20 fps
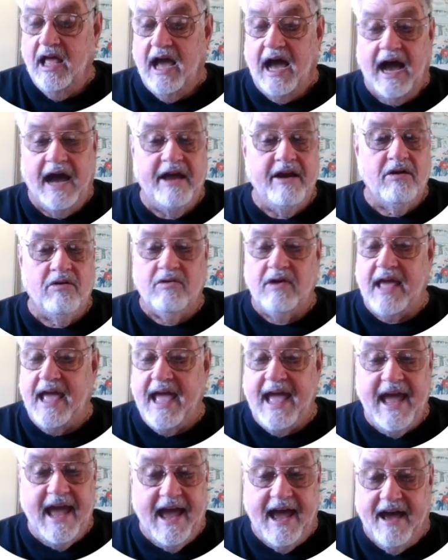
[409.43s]
I don't
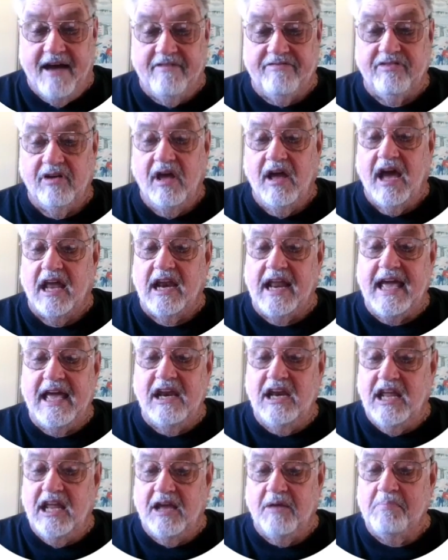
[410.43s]
have a
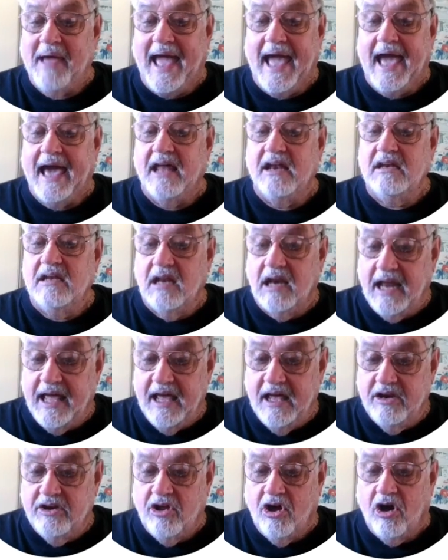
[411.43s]
landing pad to
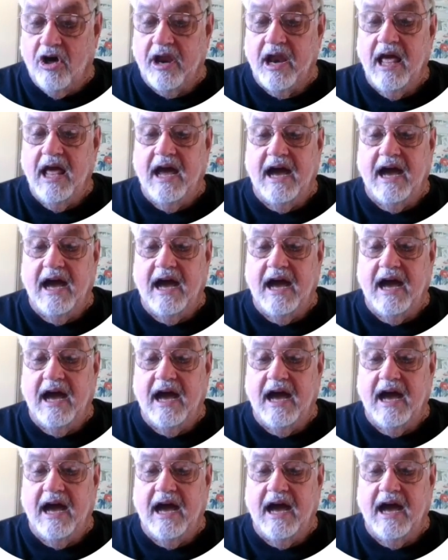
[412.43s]
land on.